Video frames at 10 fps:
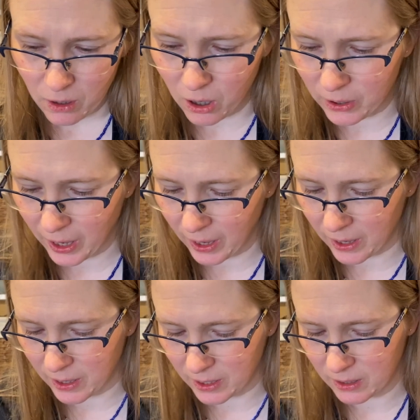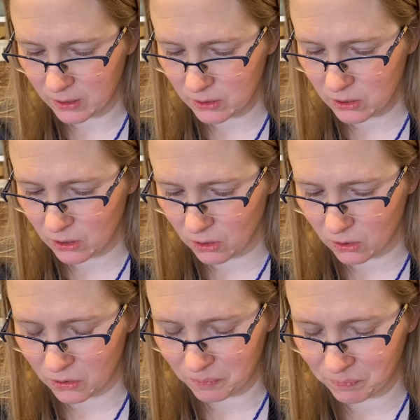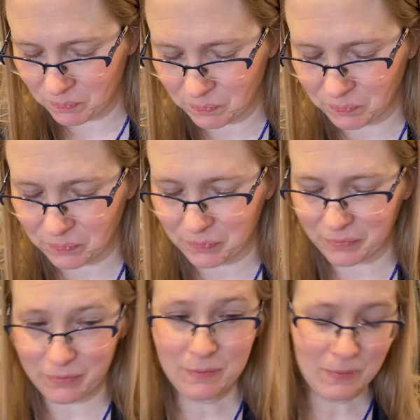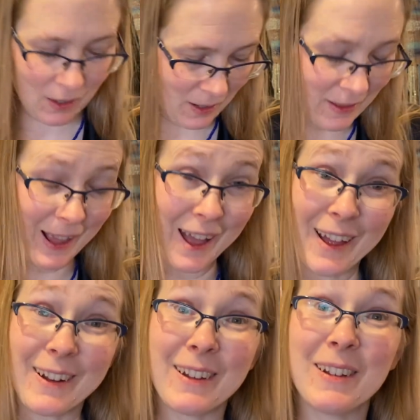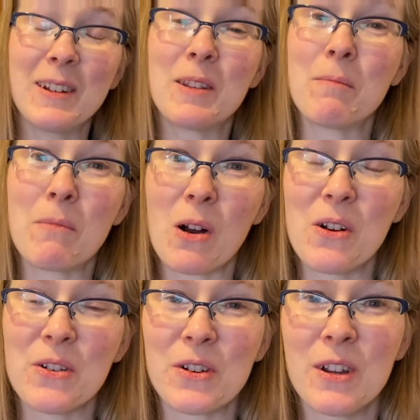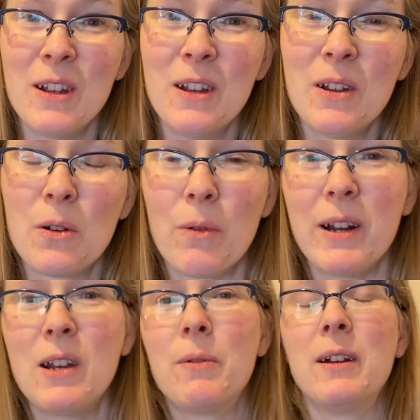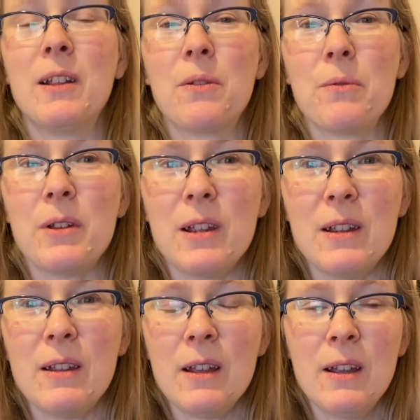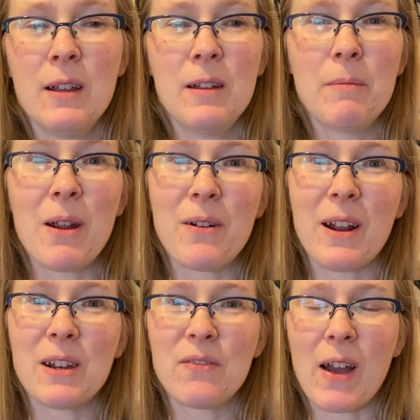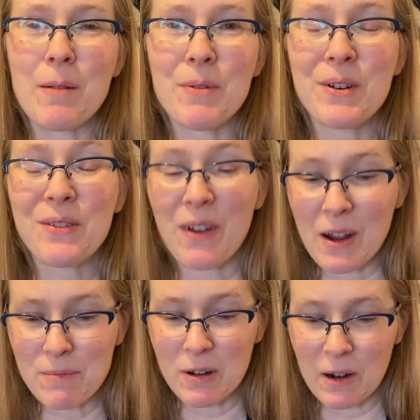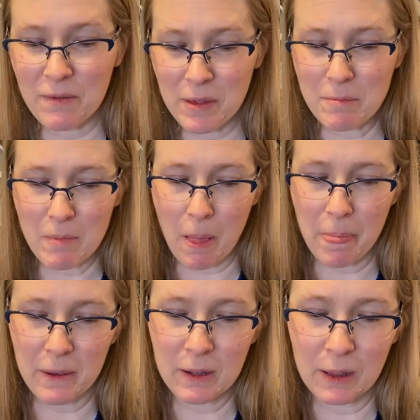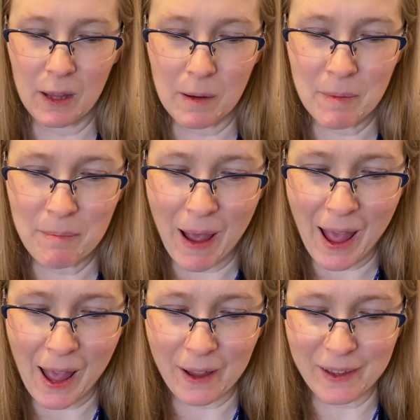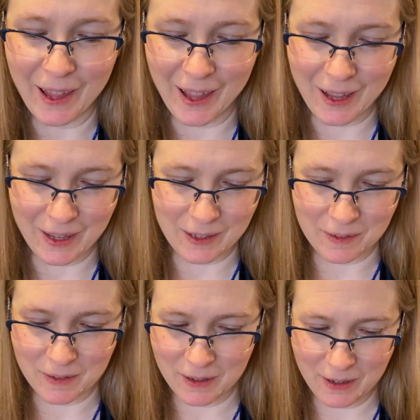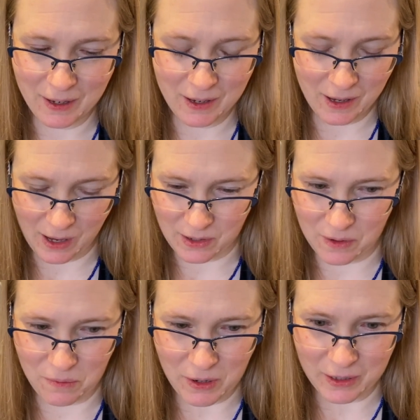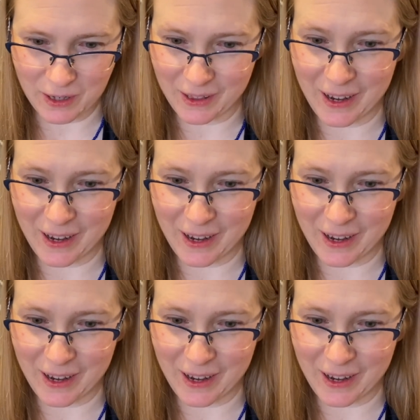Okay, so that is the March 2023 Paradise Fibers Fiber of the Month Club bag, and it's a really